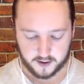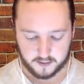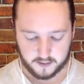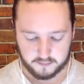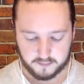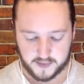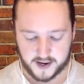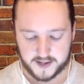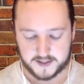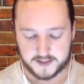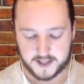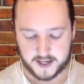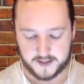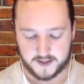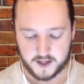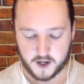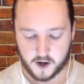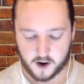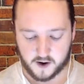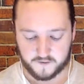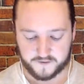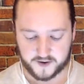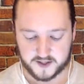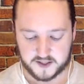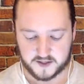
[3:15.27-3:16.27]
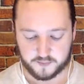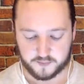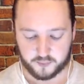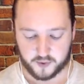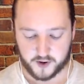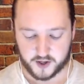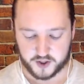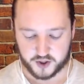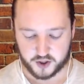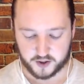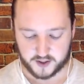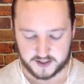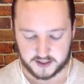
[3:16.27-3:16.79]
maintain the offensive
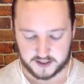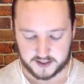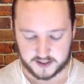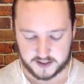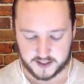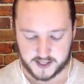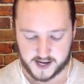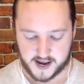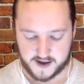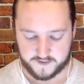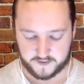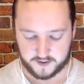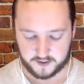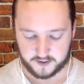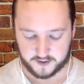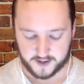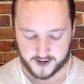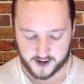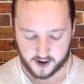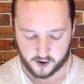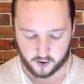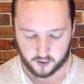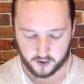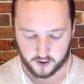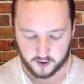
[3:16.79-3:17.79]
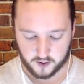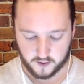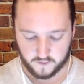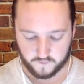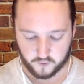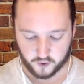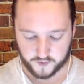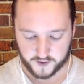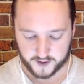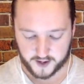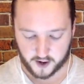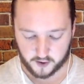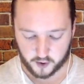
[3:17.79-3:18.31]
pressure because he doesn't have it now
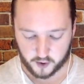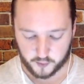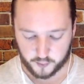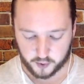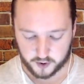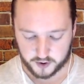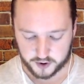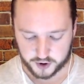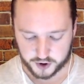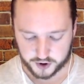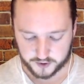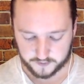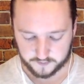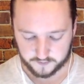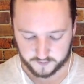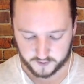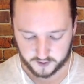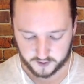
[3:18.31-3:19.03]
for the counter push,